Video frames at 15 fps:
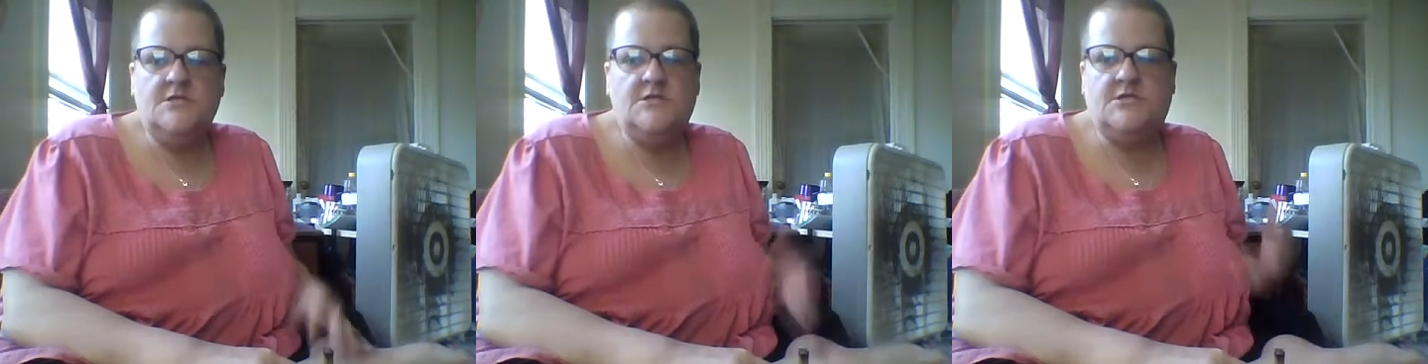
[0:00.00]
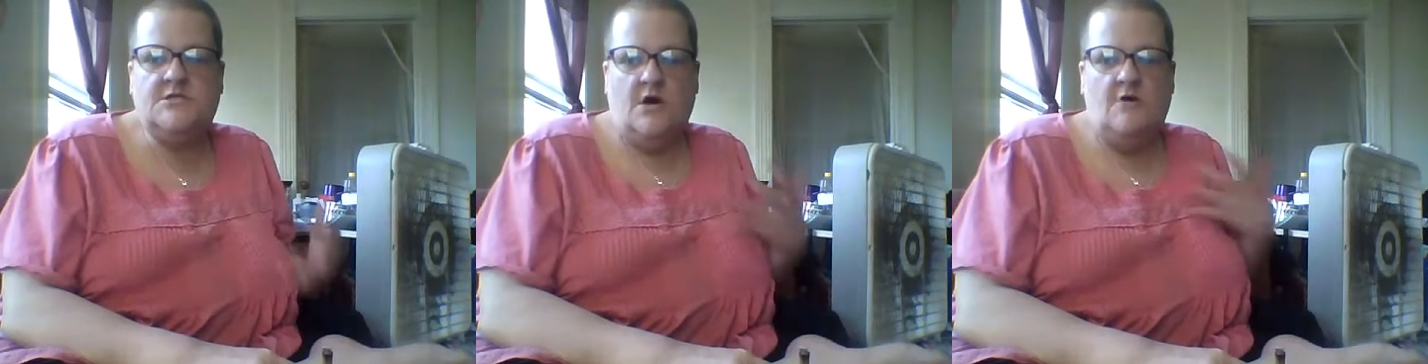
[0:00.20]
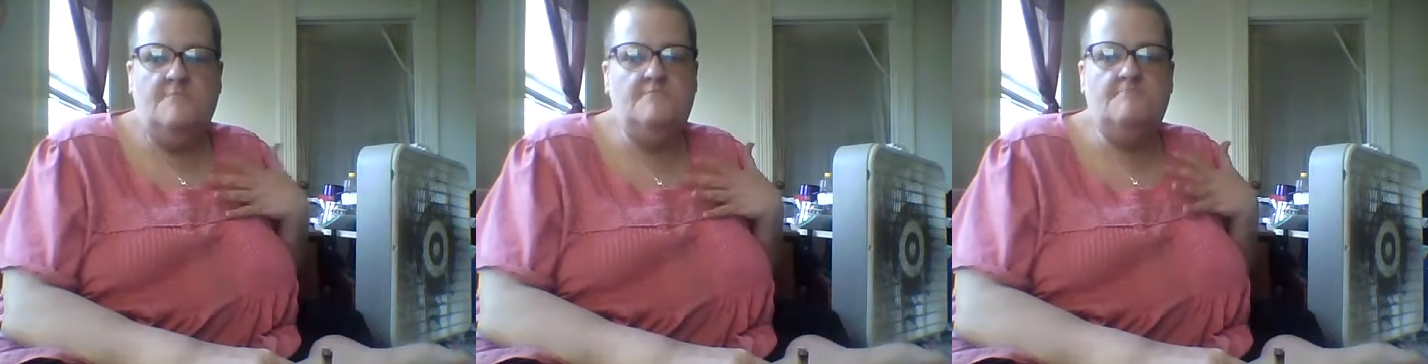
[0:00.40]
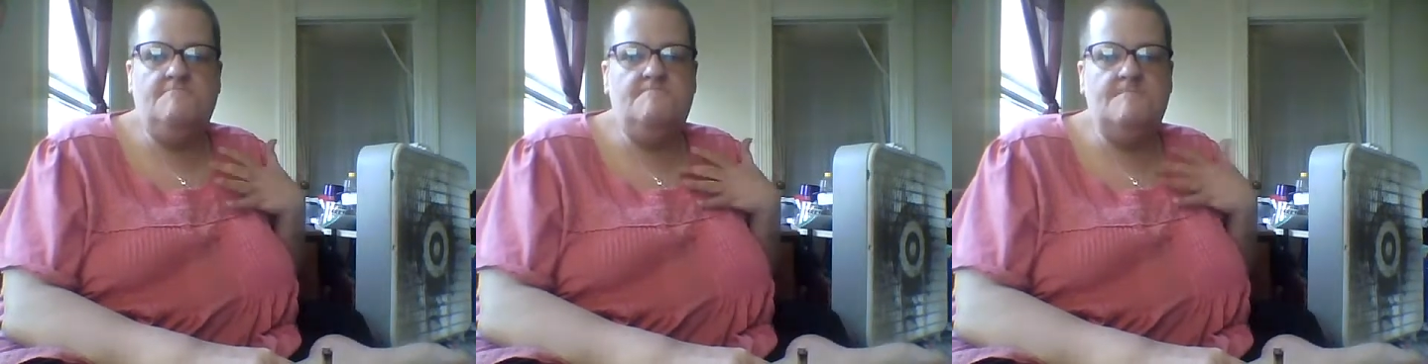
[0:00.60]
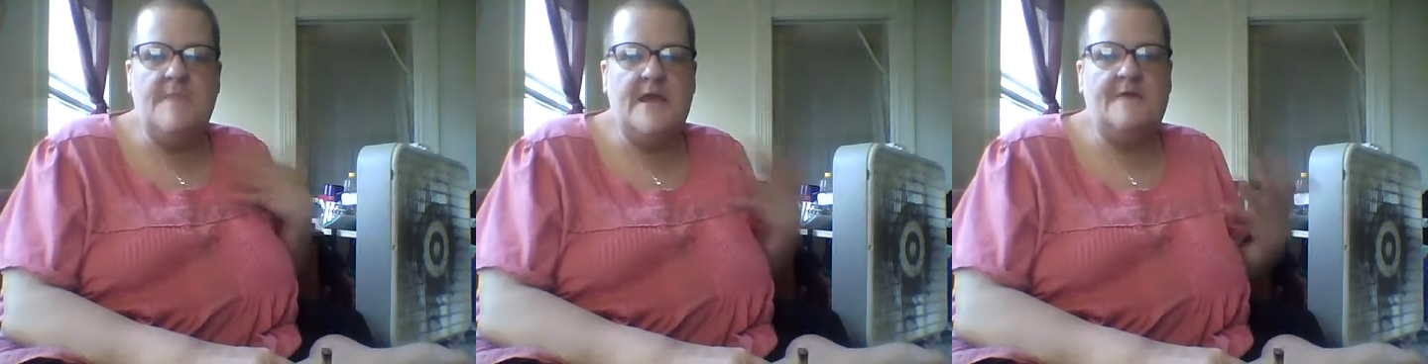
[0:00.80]
Don't
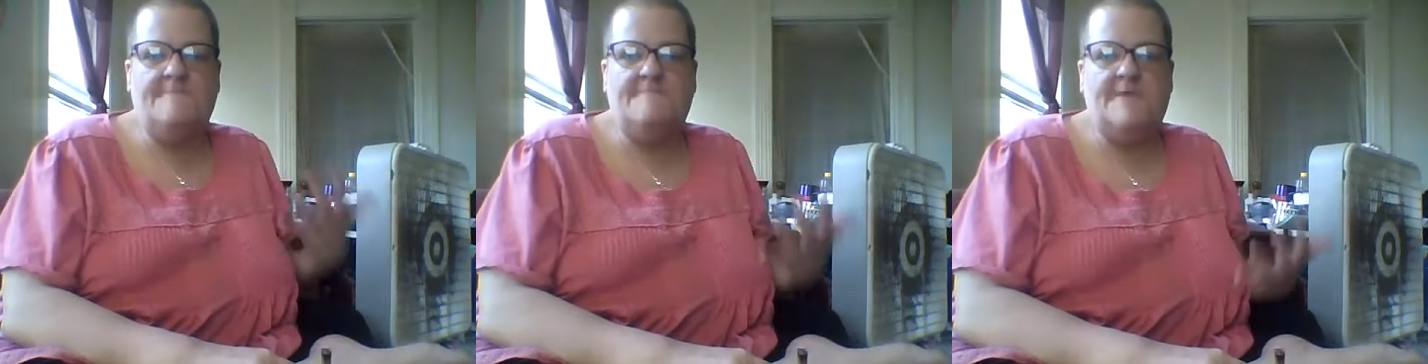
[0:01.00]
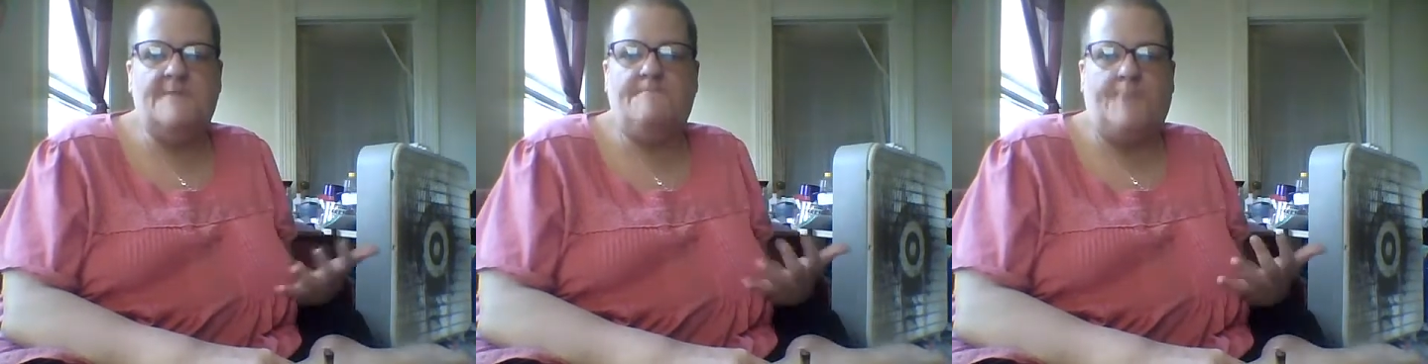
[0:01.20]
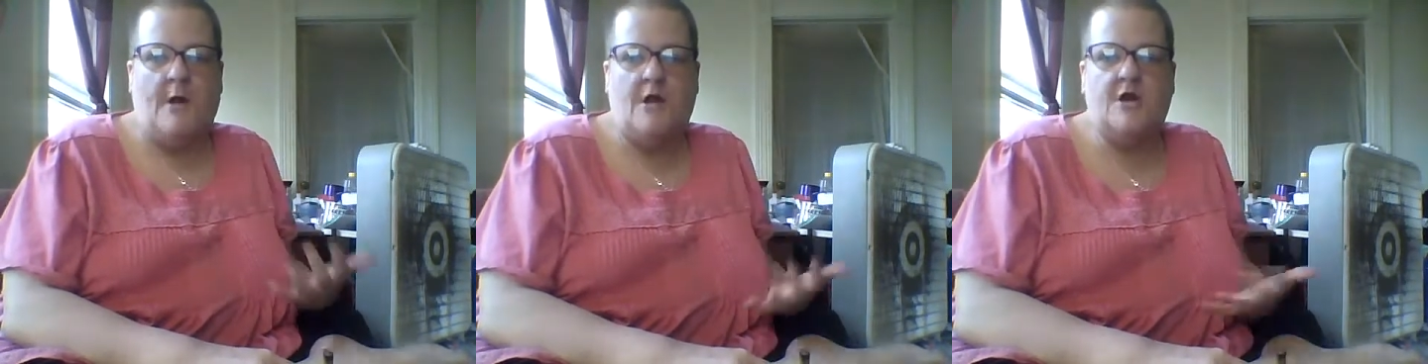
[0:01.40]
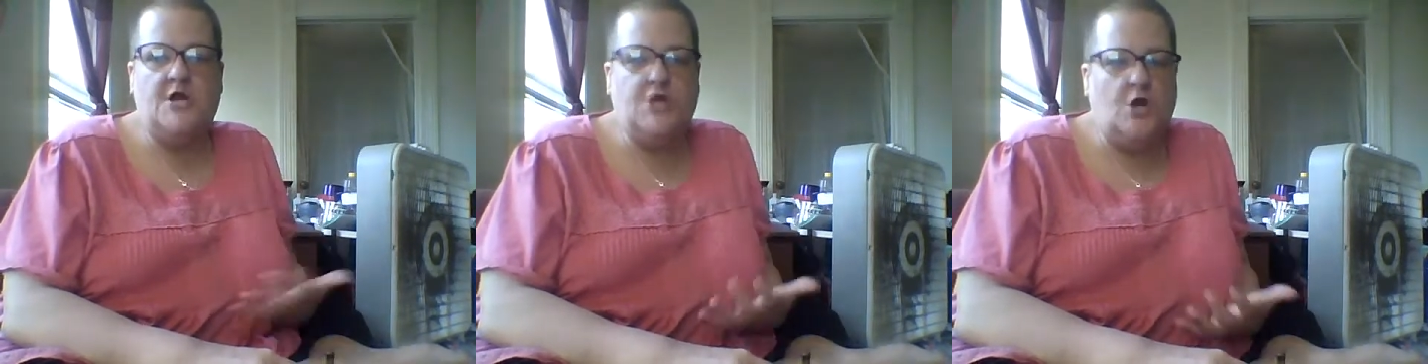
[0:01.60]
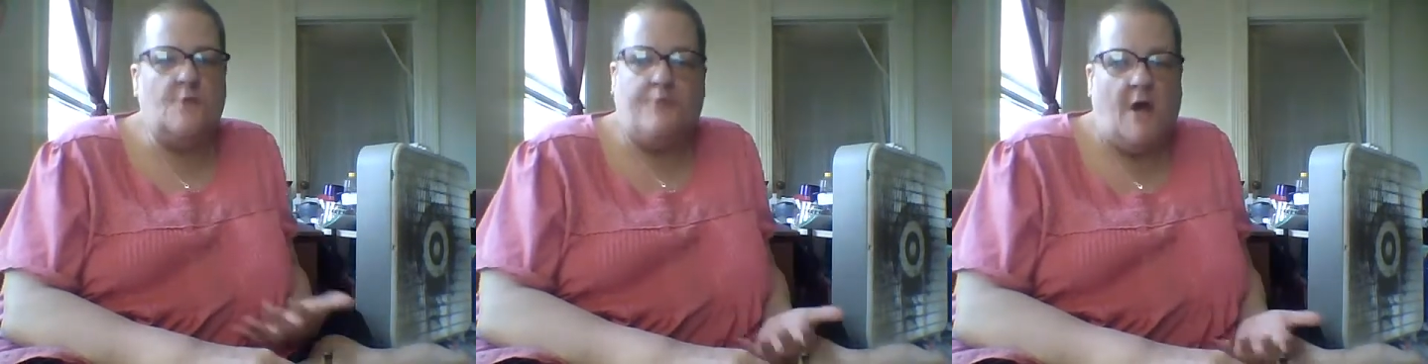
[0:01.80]
make me part of
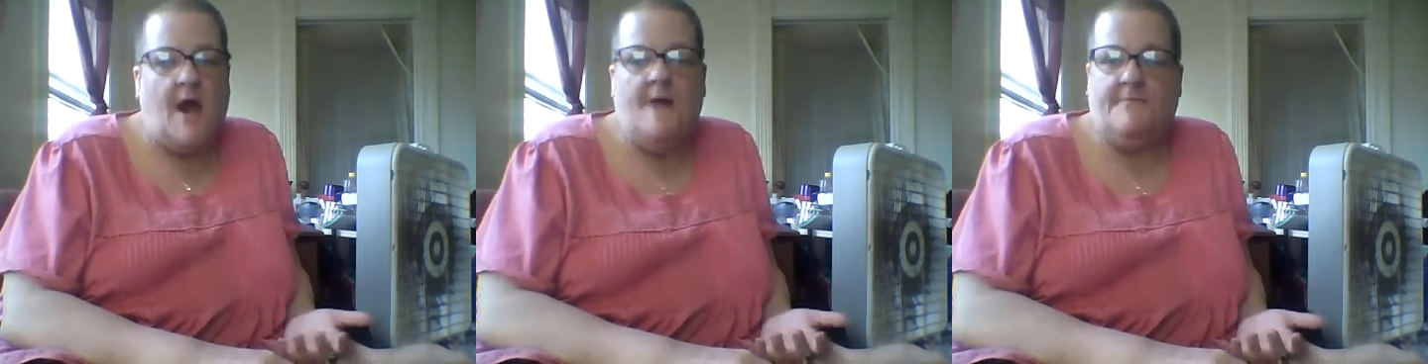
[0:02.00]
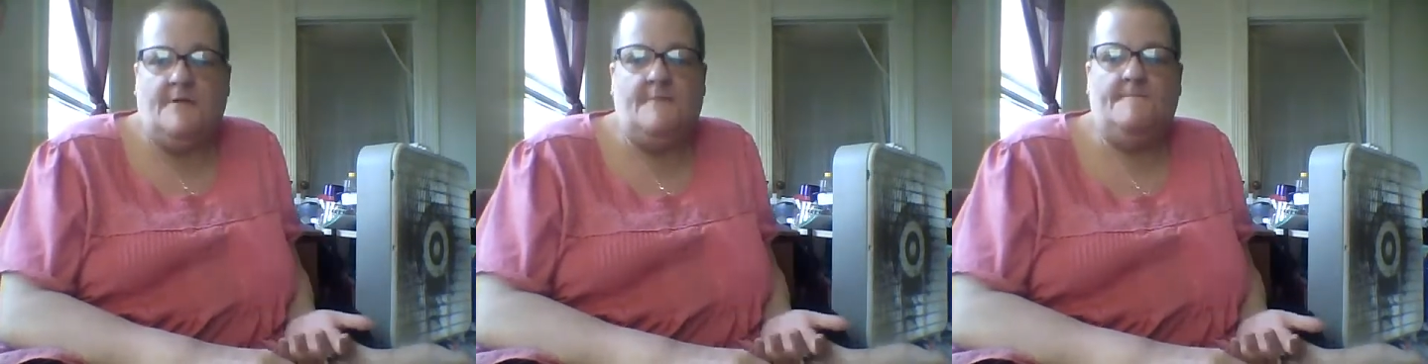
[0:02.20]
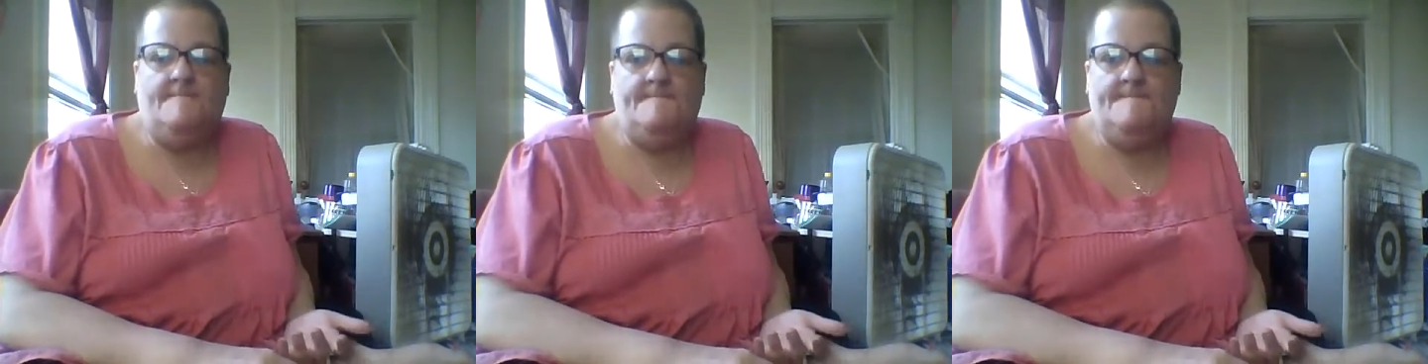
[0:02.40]
your problem.